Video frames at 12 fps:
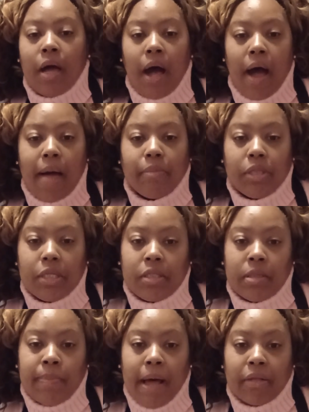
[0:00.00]
I'm just
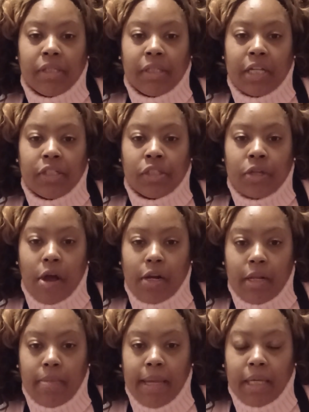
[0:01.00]
about to get started
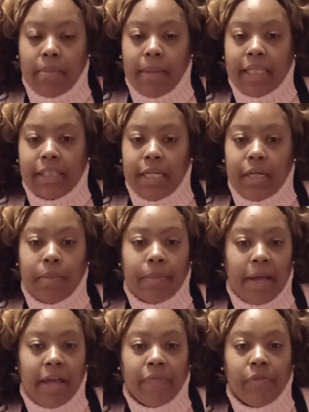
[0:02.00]
in making my dinner,
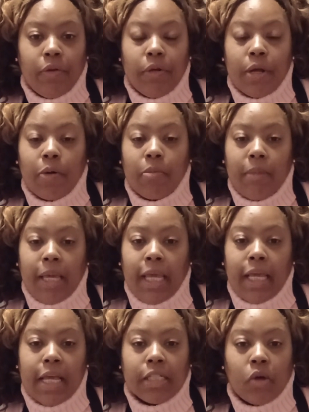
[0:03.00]
but if you know me,
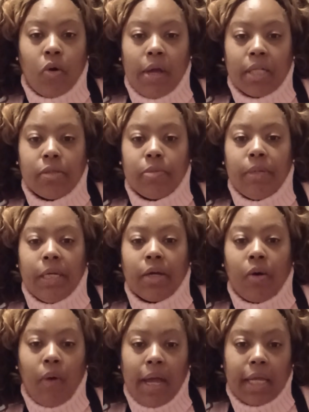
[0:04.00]
it's going to be
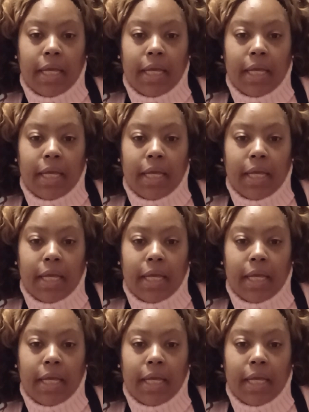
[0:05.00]
quick,